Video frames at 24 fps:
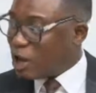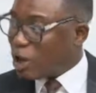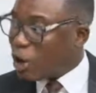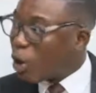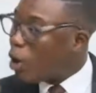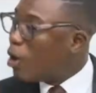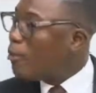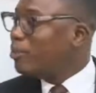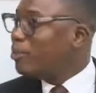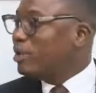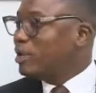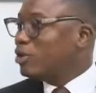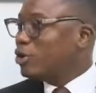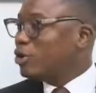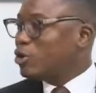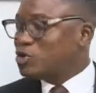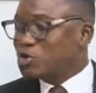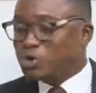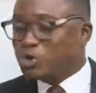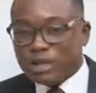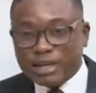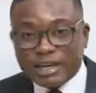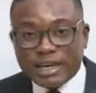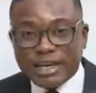Company,
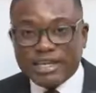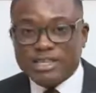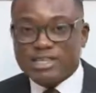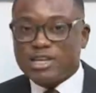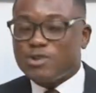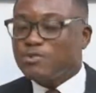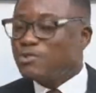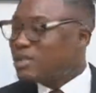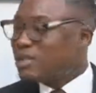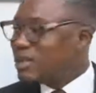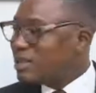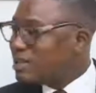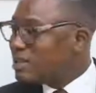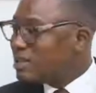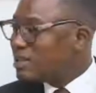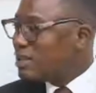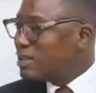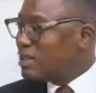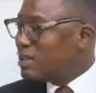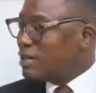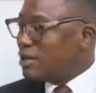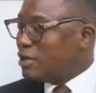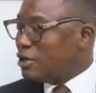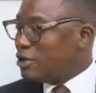also located within
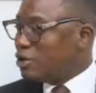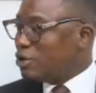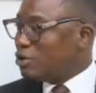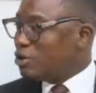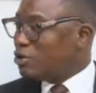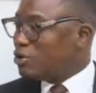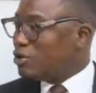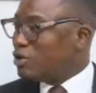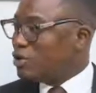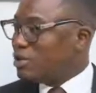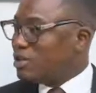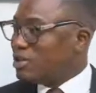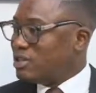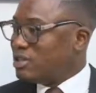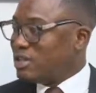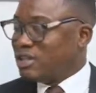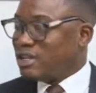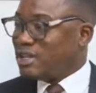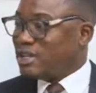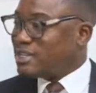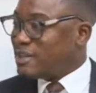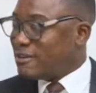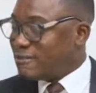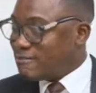
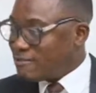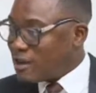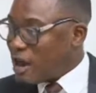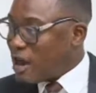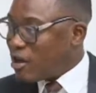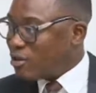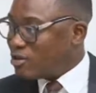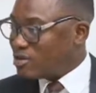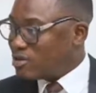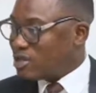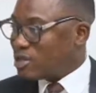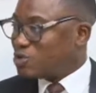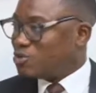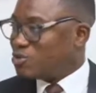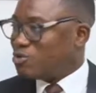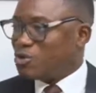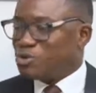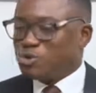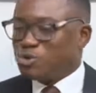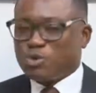this environs as well.